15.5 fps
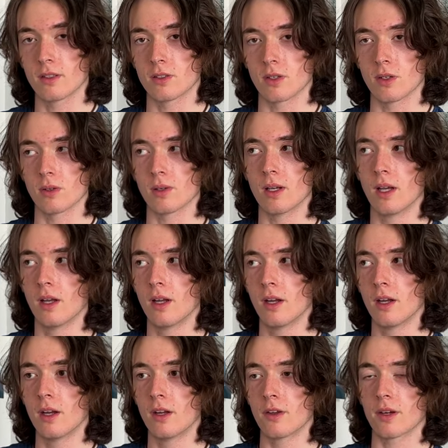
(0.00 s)
So
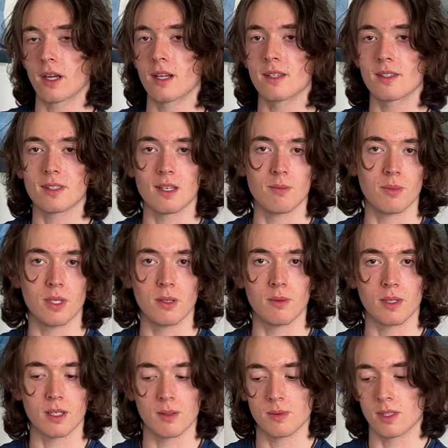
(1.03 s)
they're kind of skimpy
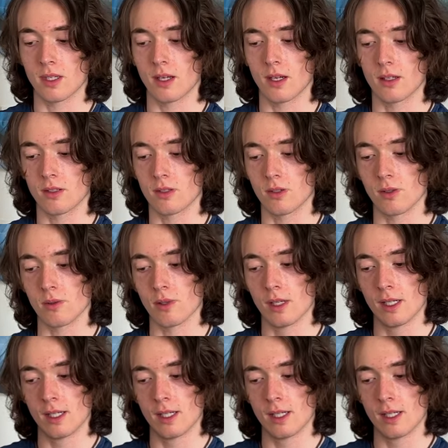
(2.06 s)
when it comes to that. So